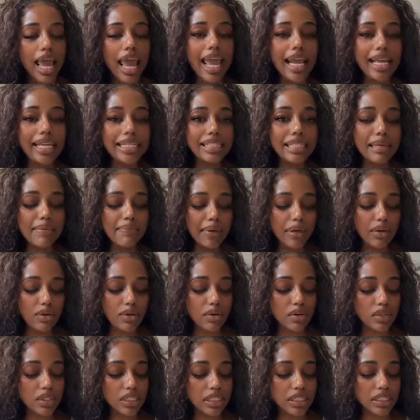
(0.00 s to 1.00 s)
Ace of
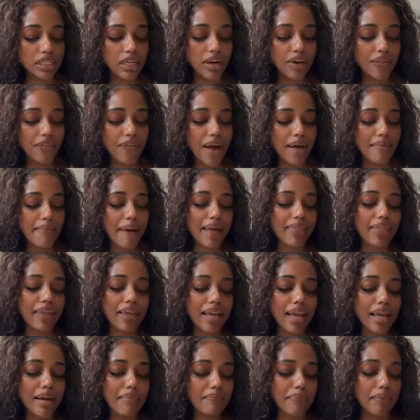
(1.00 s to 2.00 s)
Pentacles is clarified by
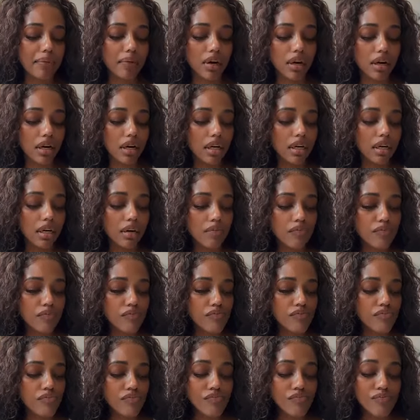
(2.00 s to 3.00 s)
the Emperor.
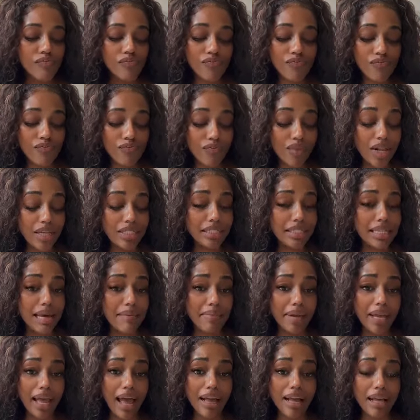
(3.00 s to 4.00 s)

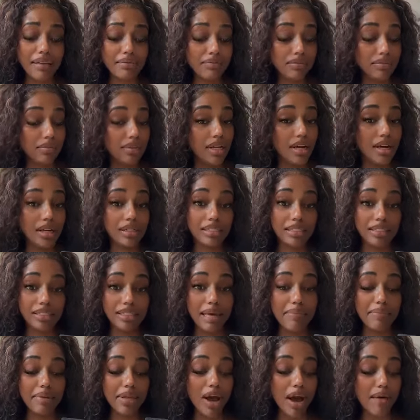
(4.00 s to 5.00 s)
Some of
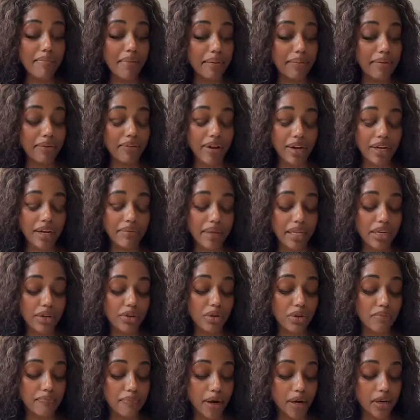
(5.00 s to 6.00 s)
y'all may be ready to meet
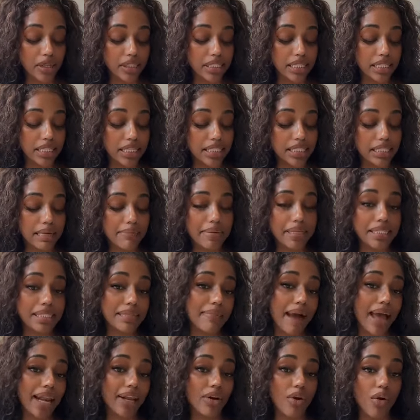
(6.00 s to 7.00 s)
a new person. This could be
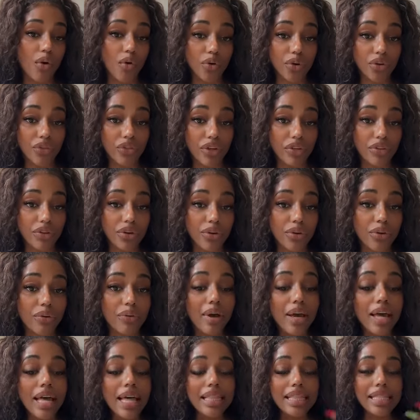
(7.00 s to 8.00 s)
somebody older than
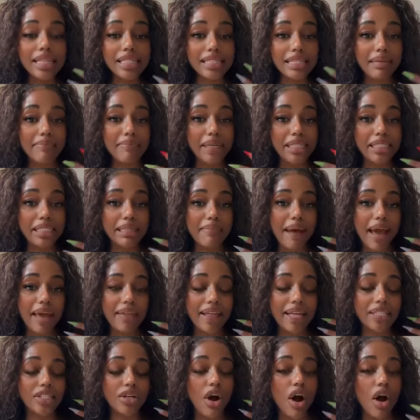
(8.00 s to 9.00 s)
you. This can be somebody
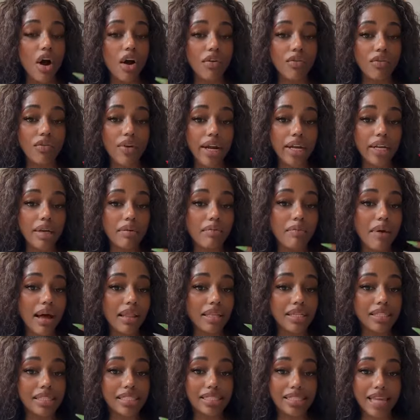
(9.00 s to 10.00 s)
that's already
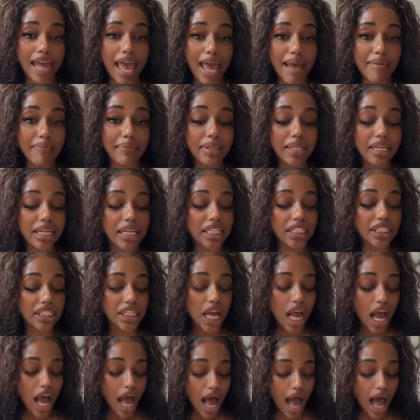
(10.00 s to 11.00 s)
well established.